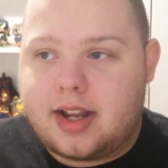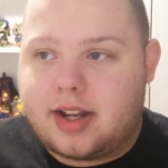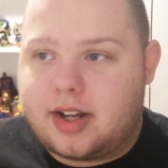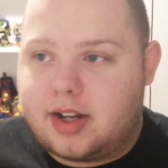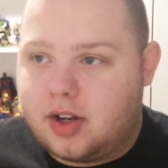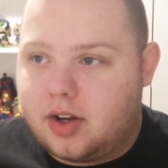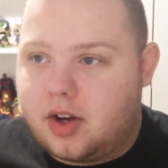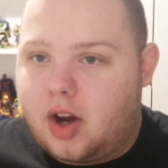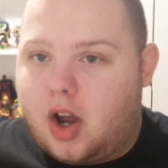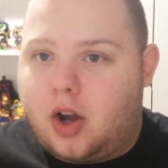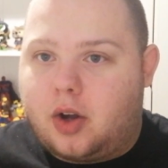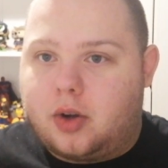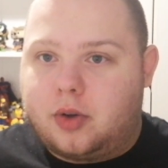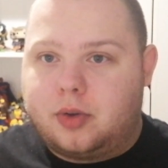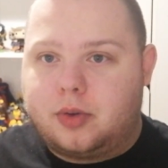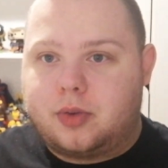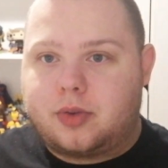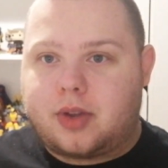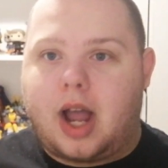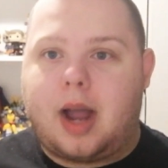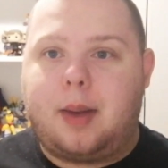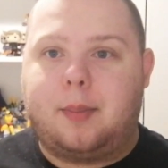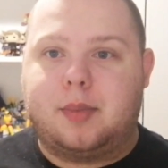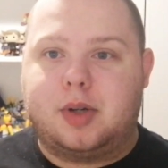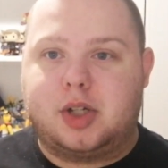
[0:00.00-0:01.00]
you know,
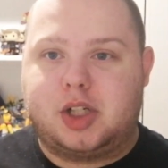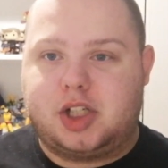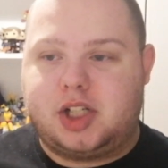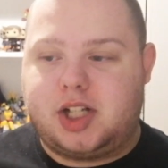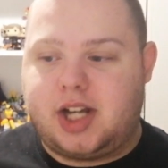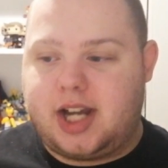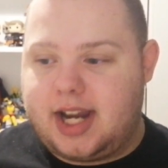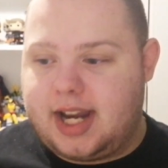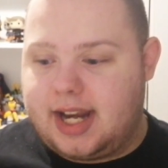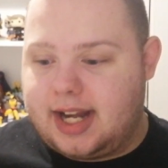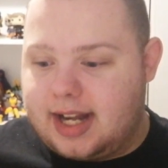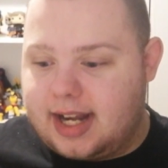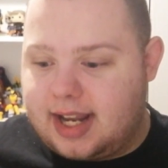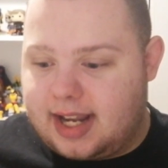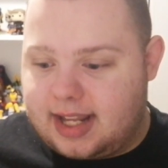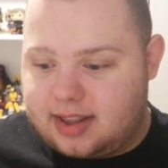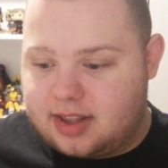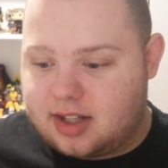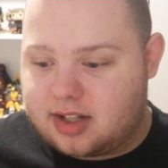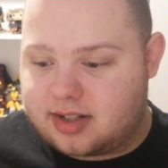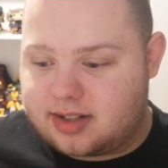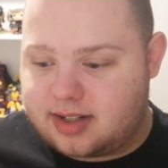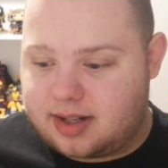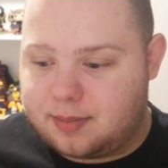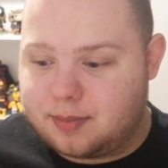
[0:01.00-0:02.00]
that machine
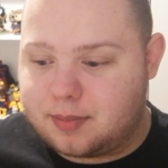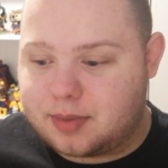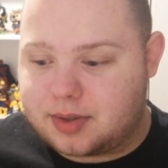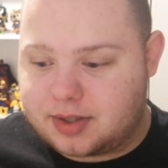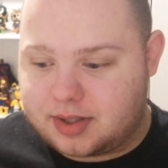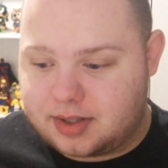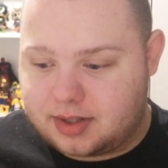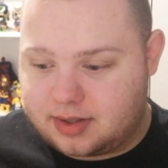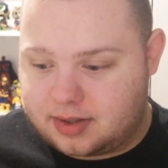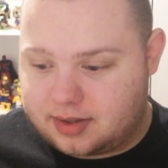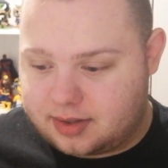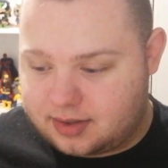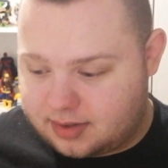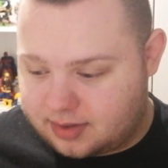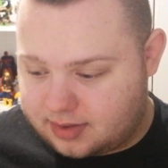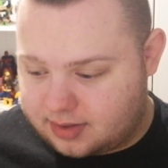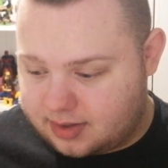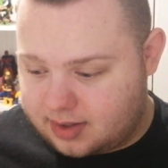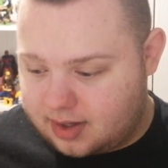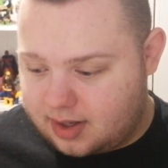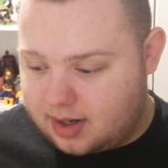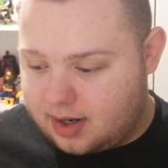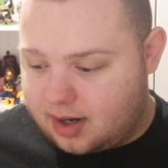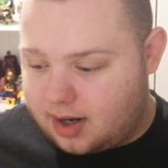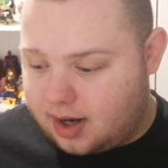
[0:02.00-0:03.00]
in The
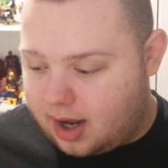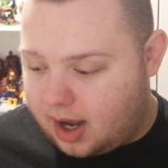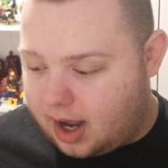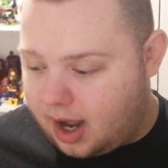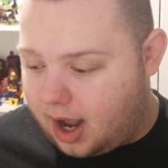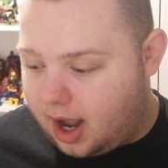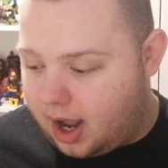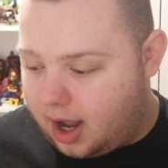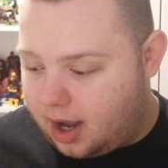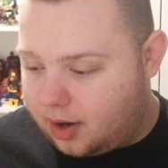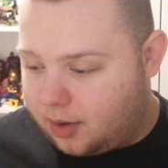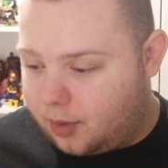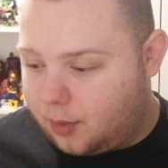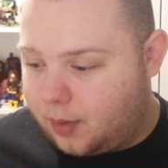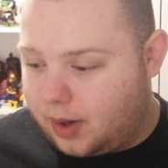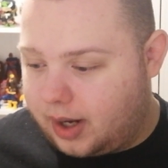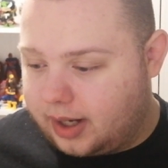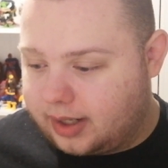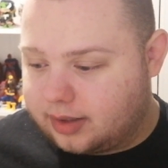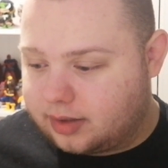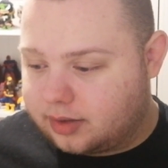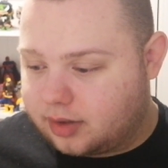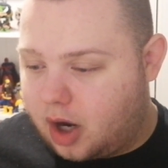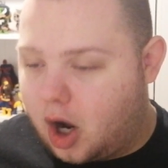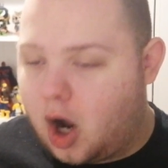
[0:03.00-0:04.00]
Simpsons
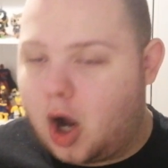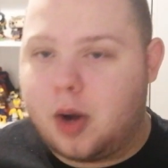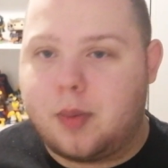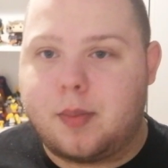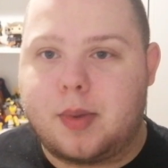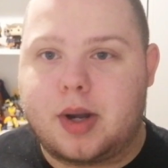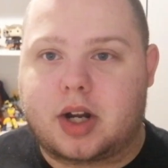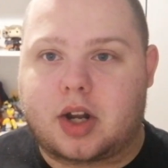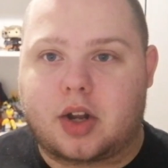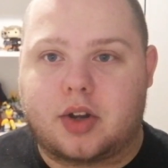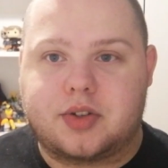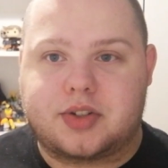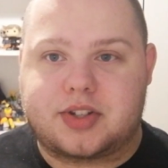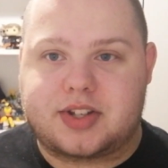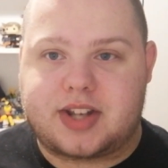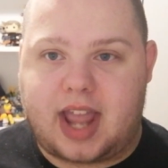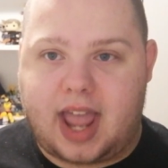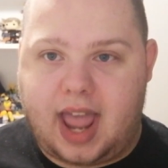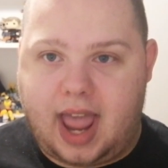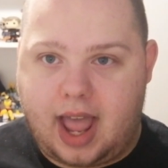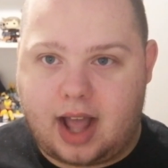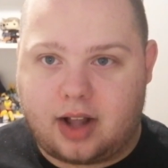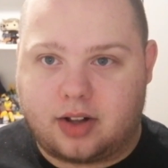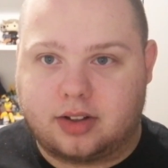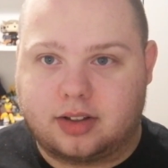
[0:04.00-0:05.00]
when Homer goes to
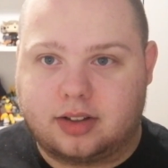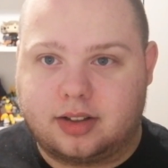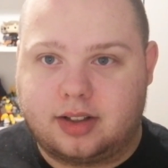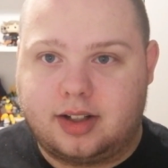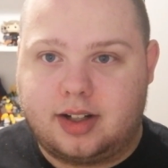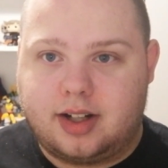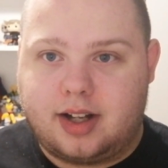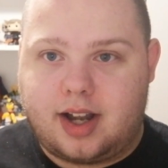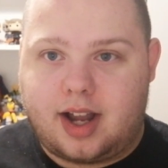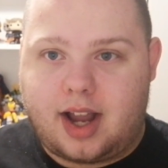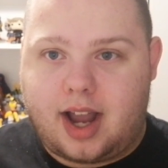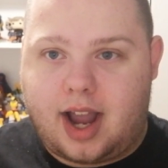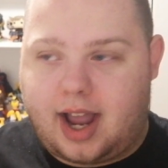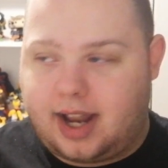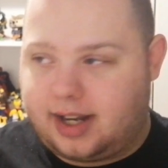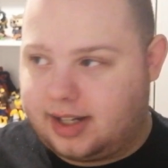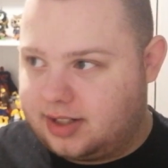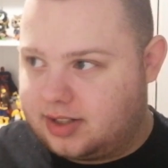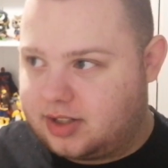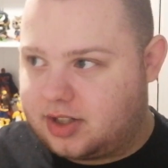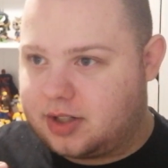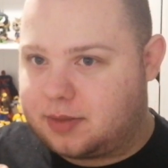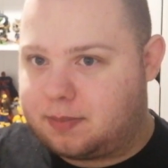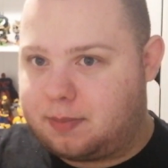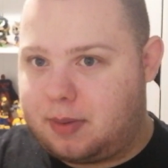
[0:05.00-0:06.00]
hell and
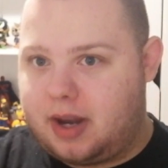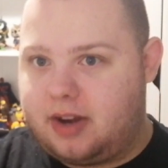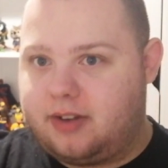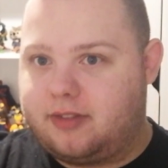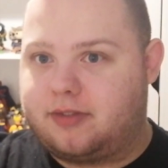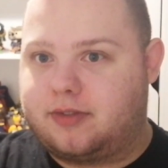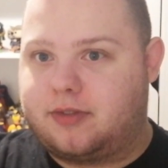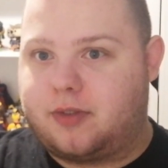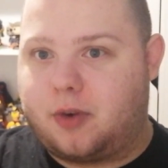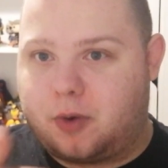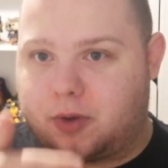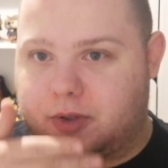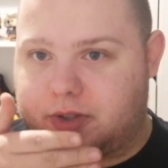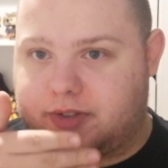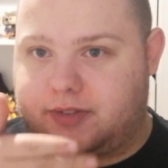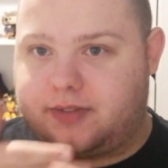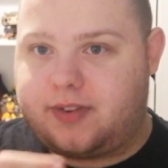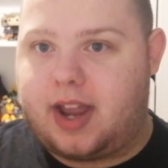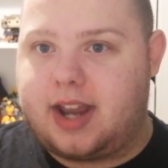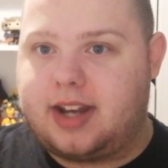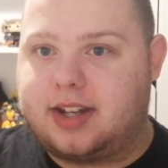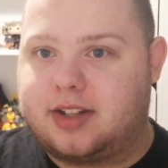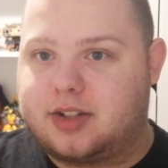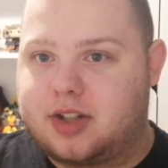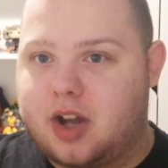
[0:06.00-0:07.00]
he's just being
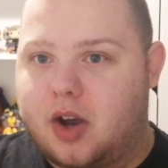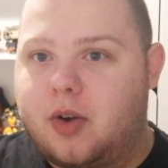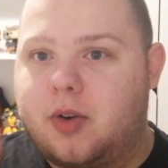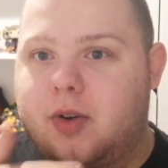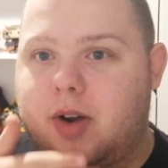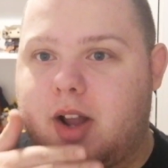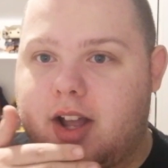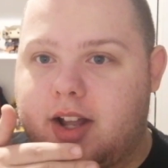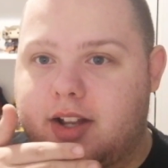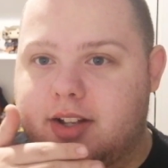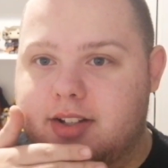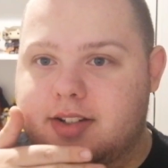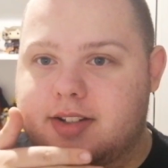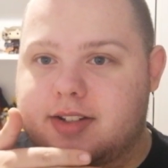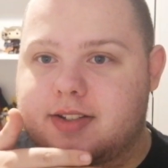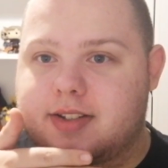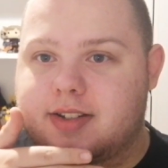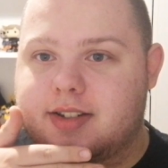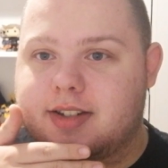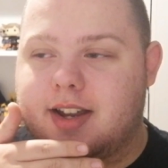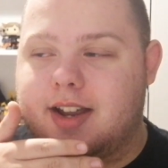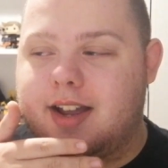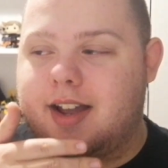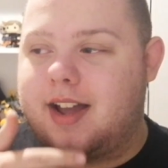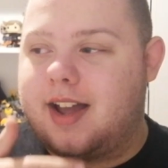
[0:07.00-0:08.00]
force-fed
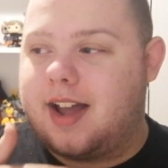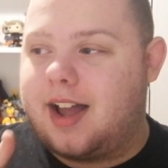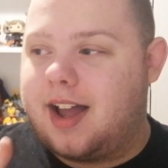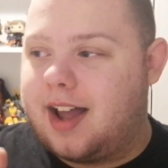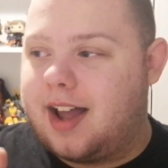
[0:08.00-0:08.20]
donuts.